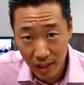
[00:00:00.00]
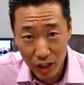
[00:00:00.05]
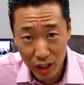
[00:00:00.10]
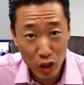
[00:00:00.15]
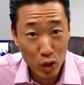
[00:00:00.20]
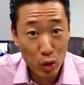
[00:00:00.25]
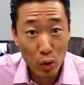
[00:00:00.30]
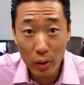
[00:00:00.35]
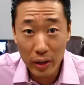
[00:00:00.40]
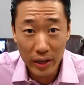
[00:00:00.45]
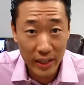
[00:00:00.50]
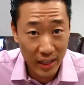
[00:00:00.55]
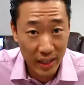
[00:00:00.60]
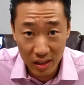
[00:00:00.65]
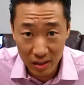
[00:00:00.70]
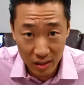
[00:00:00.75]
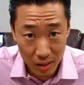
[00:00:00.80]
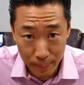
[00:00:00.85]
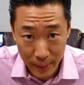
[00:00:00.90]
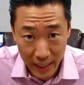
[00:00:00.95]
You don't want to get
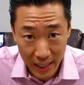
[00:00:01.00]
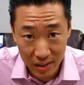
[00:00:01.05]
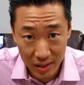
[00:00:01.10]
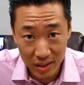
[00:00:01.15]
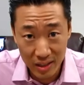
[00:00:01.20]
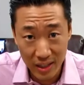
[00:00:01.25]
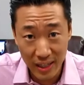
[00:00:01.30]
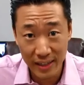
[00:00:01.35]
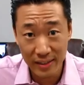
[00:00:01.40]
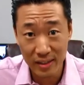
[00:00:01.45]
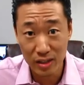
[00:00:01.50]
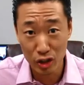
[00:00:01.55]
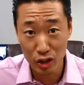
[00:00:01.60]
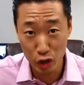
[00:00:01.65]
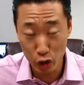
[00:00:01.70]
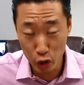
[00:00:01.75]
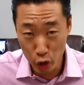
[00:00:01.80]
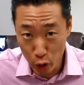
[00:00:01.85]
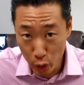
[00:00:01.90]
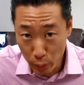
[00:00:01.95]
on their bad side. There's a
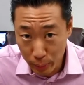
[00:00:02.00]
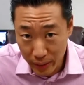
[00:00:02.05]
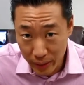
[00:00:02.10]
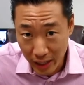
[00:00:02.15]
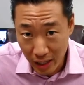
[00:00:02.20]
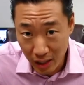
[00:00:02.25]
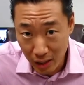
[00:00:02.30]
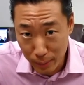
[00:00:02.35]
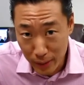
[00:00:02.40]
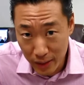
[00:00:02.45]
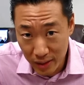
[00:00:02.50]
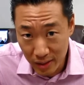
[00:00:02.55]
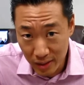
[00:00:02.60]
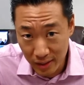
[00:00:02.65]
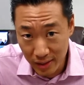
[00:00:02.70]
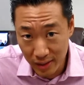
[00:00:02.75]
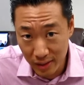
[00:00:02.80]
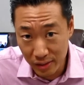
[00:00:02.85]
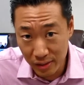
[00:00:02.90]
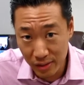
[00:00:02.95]
human element to
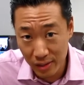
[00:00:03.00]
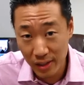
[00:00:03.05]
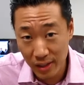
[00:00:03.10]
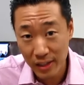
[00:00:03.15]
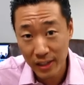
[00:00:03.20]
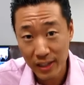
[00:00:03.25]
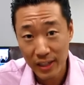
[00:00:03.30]
this.